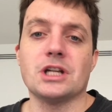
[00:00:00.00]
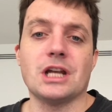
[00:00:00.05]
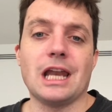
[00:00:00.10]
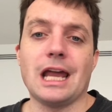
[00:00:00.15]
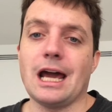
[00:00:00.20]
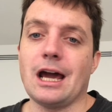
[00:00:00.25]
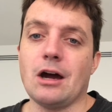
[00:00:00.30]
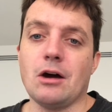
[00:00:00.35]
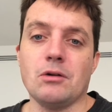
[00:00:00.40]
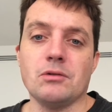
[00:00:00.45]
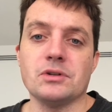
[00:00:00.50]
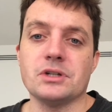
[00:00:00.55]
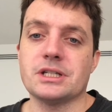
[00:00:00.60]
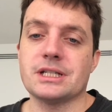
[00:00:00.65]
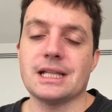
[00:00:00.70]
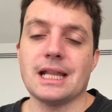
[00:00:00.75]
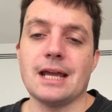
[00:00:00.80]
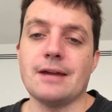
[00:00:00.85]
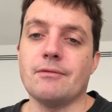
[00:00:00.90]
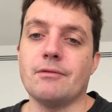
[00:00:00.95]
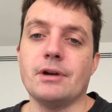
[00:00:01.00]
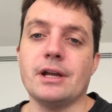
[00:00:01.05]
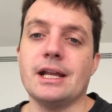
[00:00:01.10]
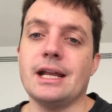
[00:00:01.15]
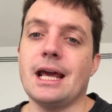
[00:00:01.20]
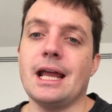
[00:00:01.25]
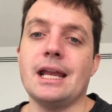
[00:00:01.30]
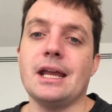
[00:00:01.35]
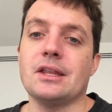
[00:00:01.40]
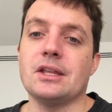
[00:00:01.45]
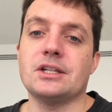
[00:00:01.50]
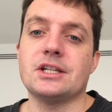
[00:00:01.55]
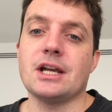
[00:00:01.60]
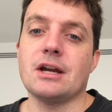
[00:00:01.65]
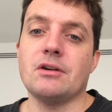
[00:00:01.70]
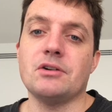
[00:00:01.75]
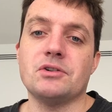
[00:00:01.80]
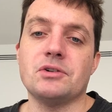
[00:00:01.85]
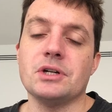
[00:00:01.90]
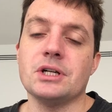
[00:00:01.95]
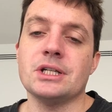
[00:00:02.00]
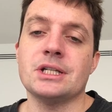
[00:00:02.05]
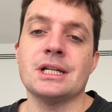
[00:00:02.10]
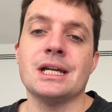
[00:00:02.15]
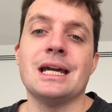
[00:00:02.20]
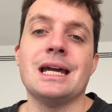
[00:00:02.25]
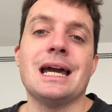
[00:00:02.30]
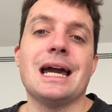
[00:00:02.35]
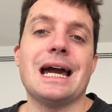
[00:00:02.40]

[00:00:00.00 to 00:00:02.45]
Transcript: allow slavery in any other territories,